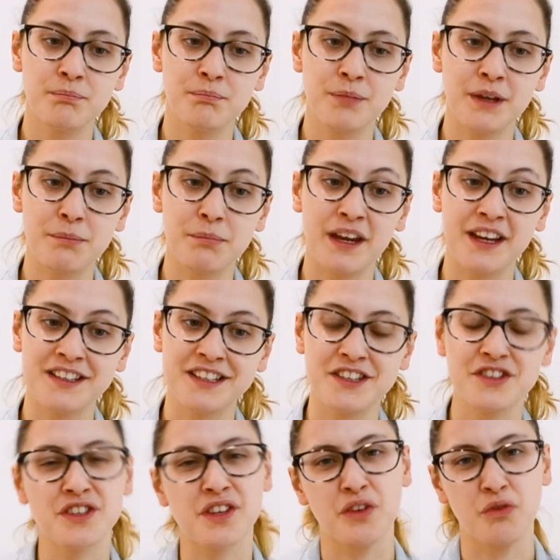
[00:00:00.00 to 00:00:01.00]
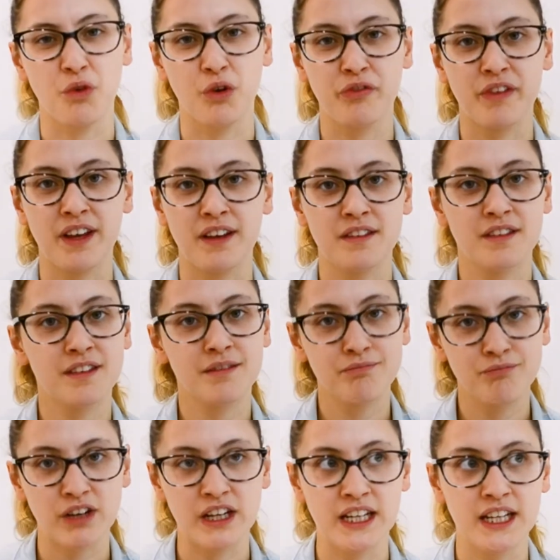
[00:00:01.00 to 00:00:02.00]
be paying attention to the wrong things,
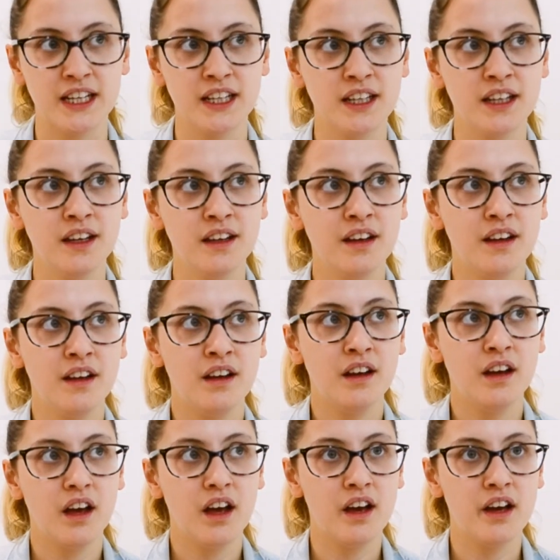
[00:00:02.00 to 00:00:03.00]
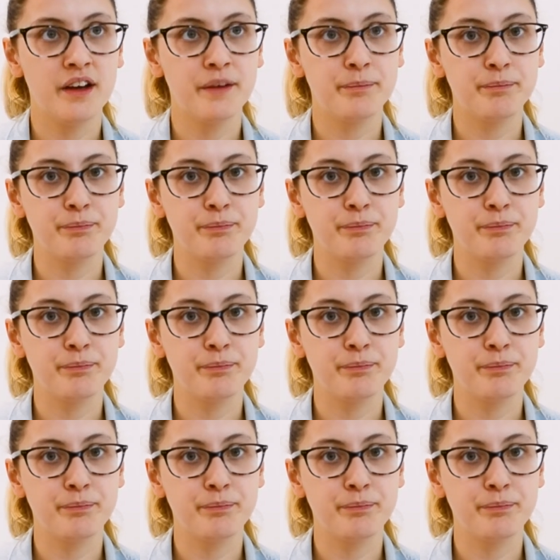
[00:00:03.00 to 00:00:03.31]
really. A